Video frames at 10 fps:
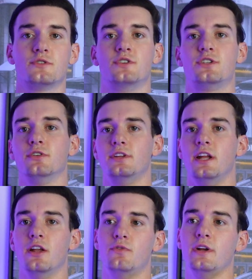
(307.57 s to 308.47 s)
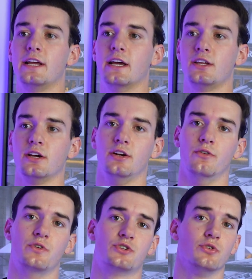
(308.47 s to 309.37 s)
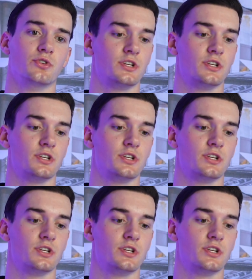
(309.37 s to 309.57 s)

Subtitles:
we still didn't really get results.